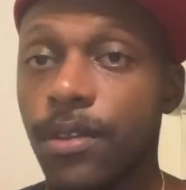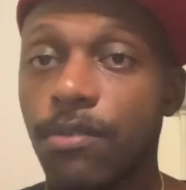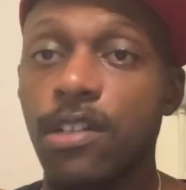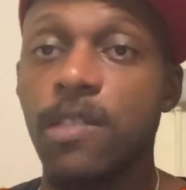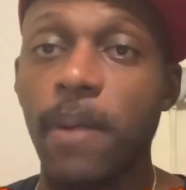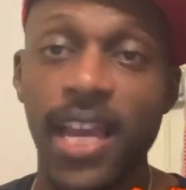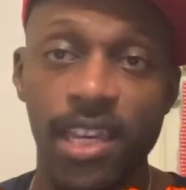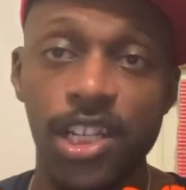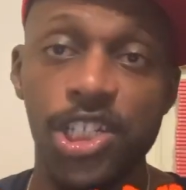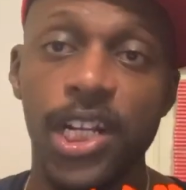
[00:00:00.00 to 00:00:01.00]
respect
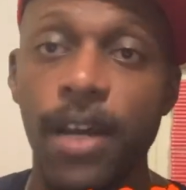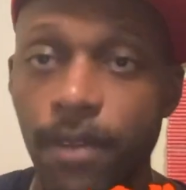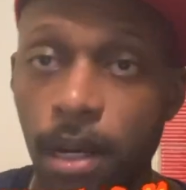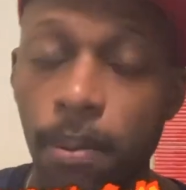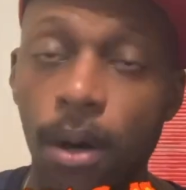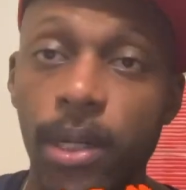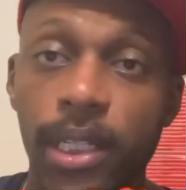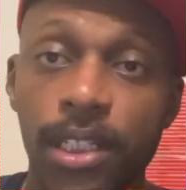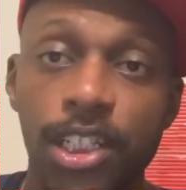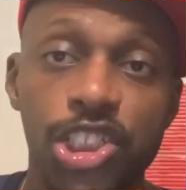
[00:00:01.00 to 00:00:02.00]
each and every opponent.
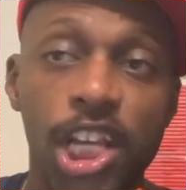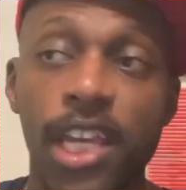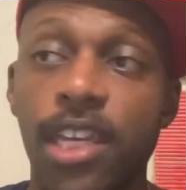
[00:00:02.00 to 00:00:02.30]
Shai